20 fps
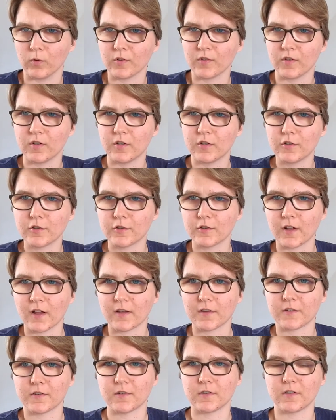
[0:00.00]
was in
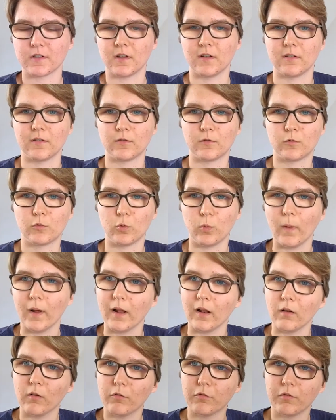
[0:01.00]

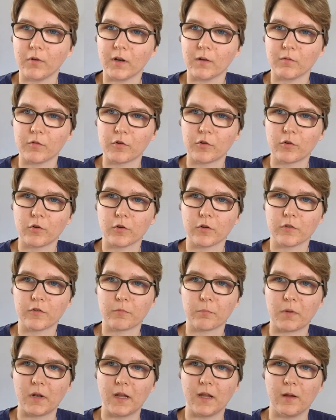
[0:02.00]
2012 when I was
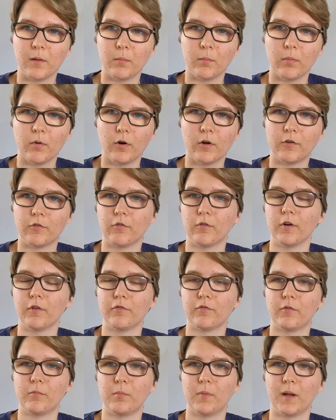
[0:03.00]
cosplaying Bartroy
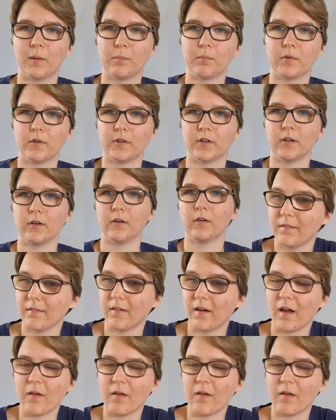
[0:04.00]
from Black Butler.